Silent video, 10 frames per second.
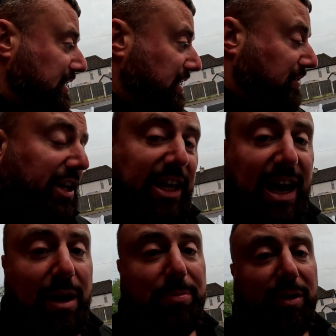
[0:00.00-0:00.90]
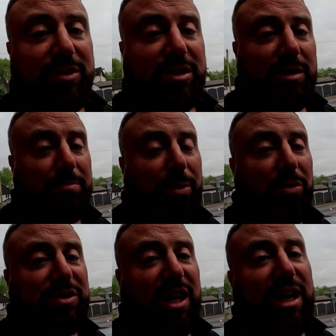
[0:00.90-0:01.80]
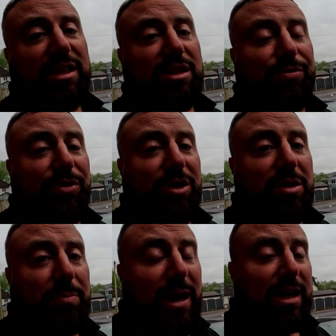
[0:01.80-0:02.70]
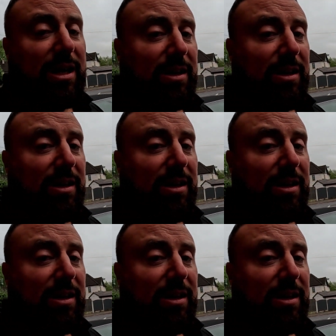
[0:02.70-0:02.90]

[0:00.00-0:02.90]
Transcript: you've got a gap, obviously, both sides, the front and the back.